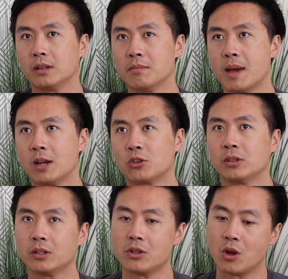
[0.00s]

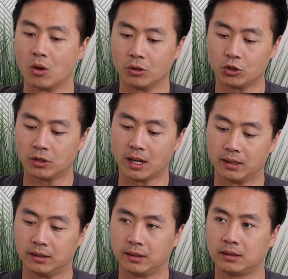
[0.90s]
imagine the knowledge
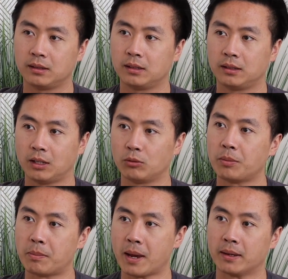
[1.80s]
that they would
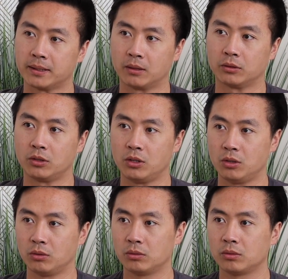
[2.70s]
be passed on to you.